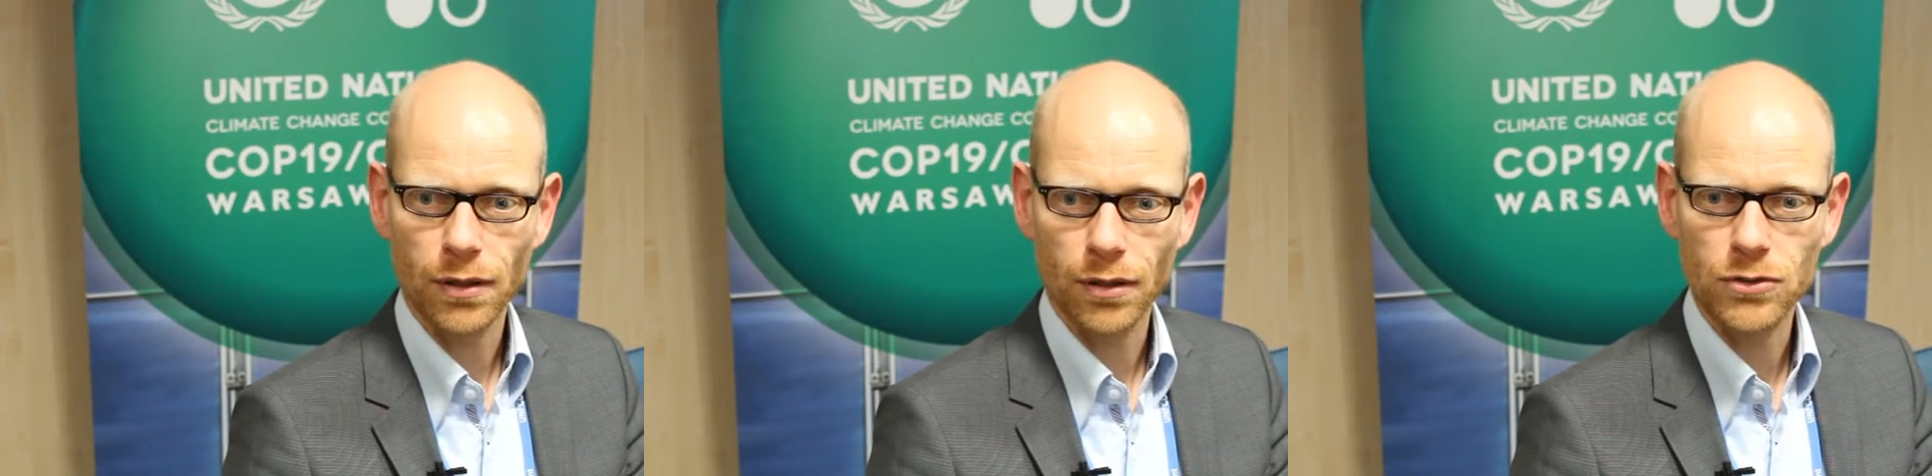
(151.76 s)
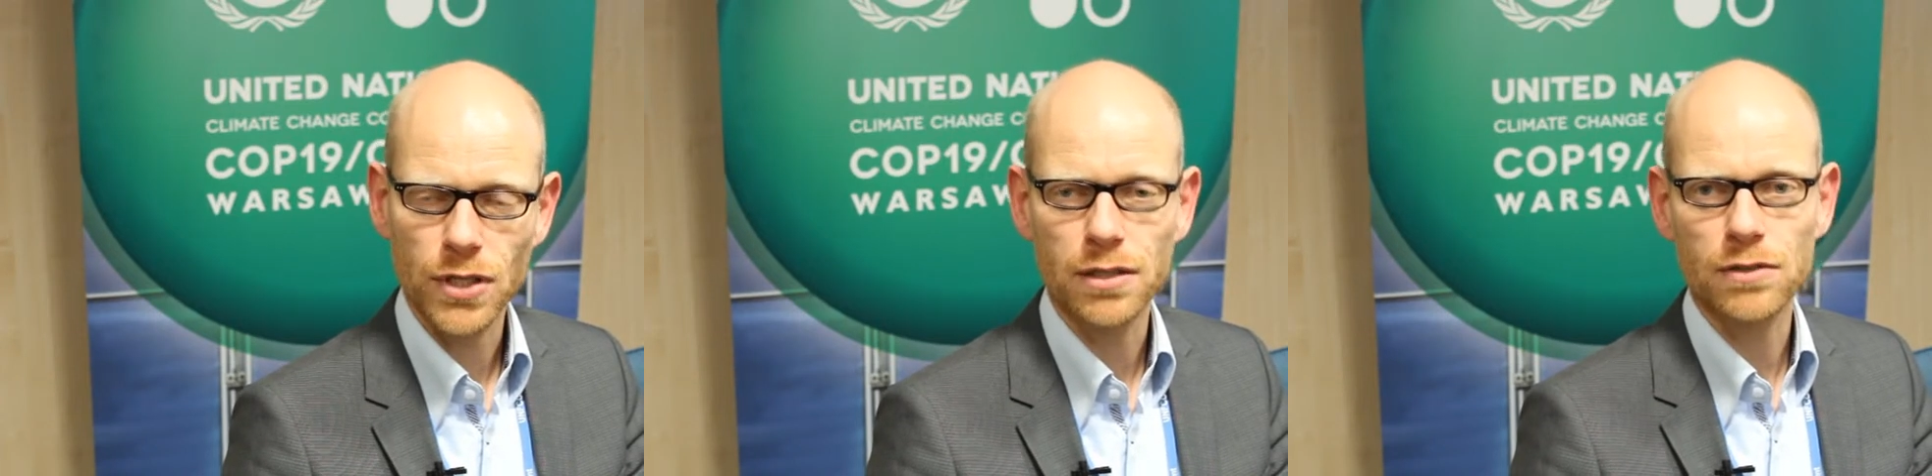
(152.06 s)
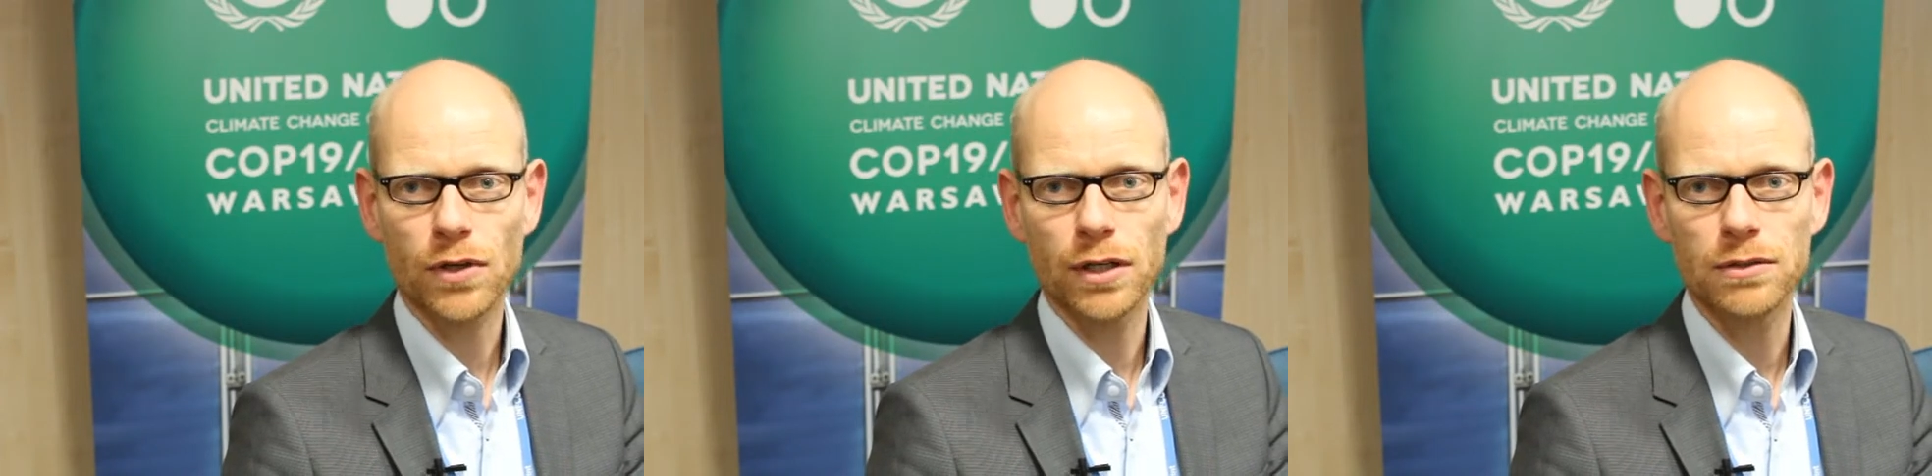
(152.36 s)
uh,
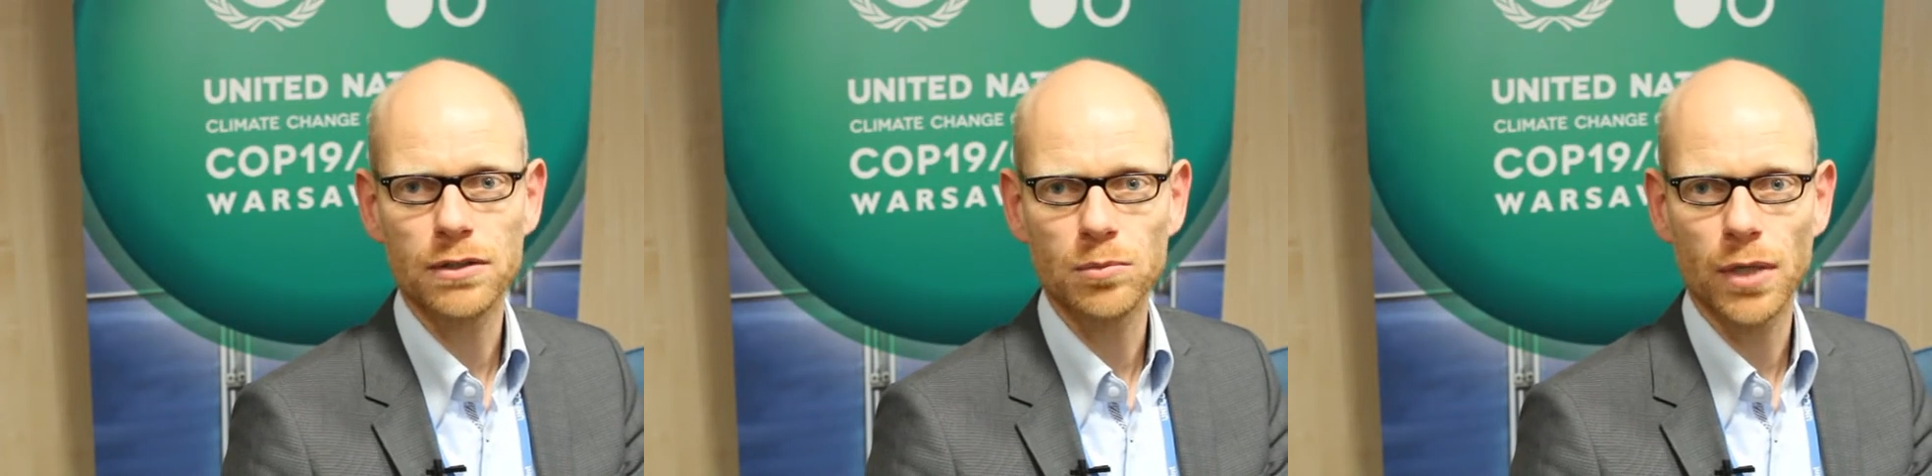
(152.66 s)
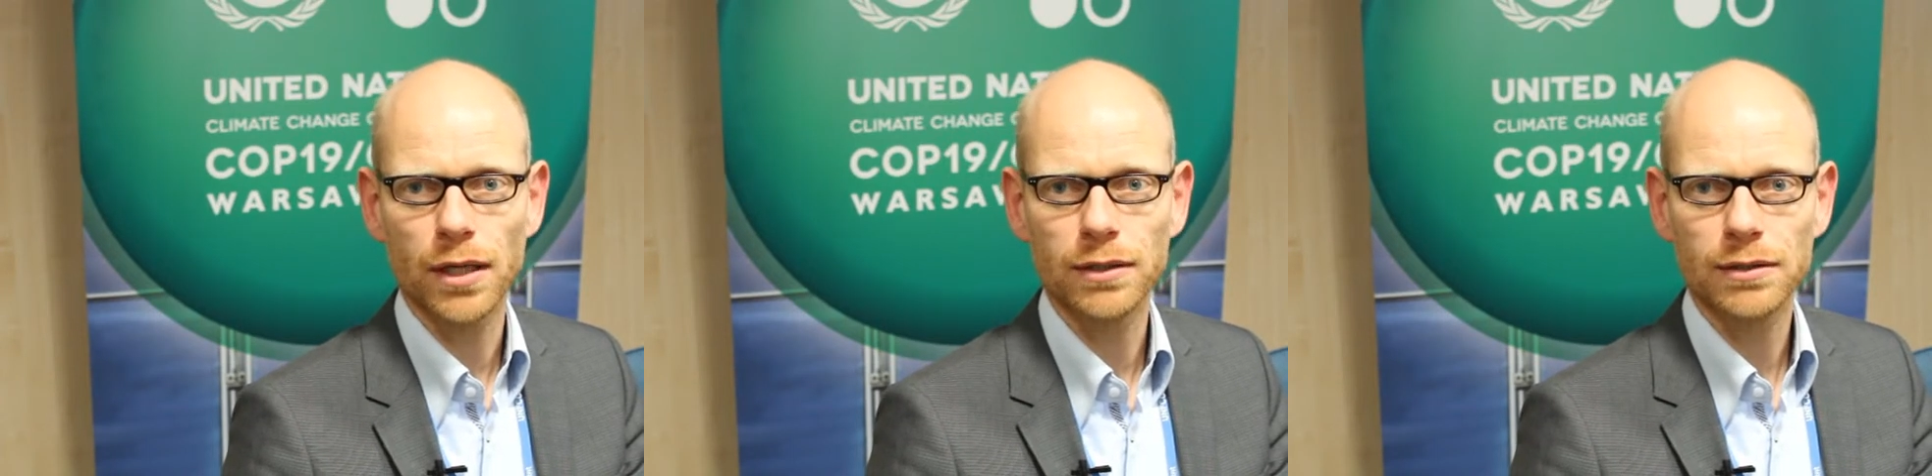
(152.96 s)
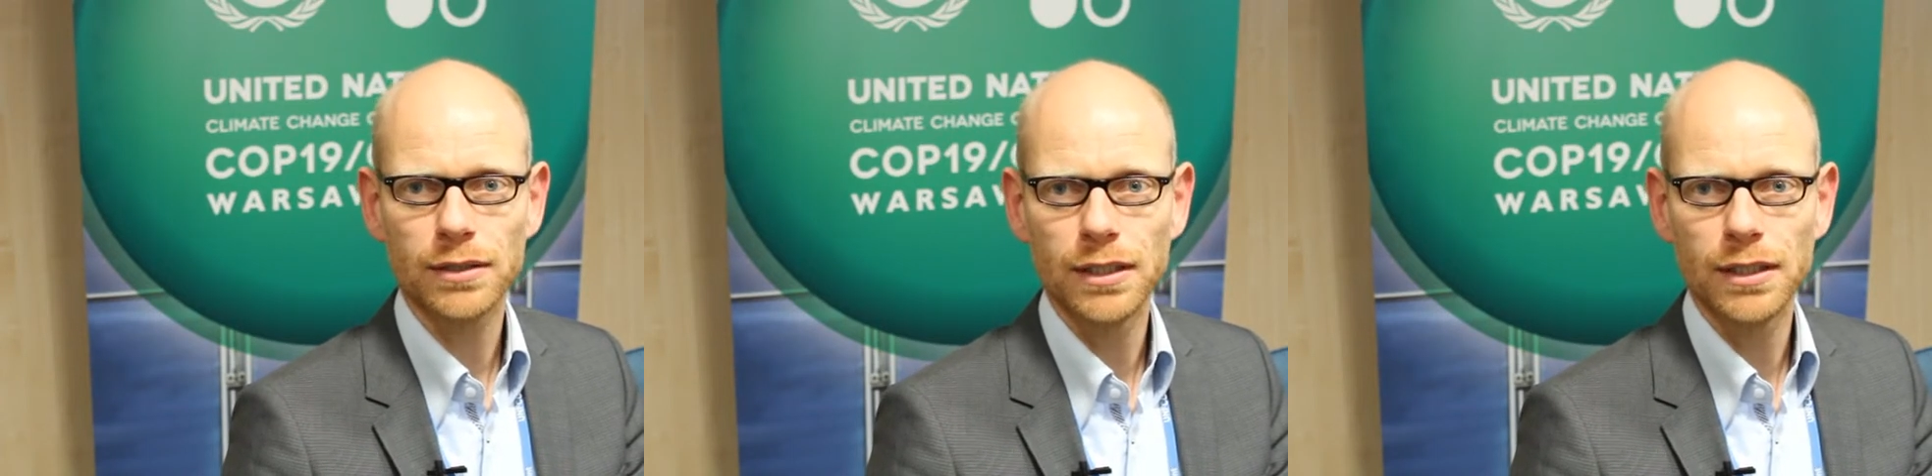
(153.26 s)
satisfy this demand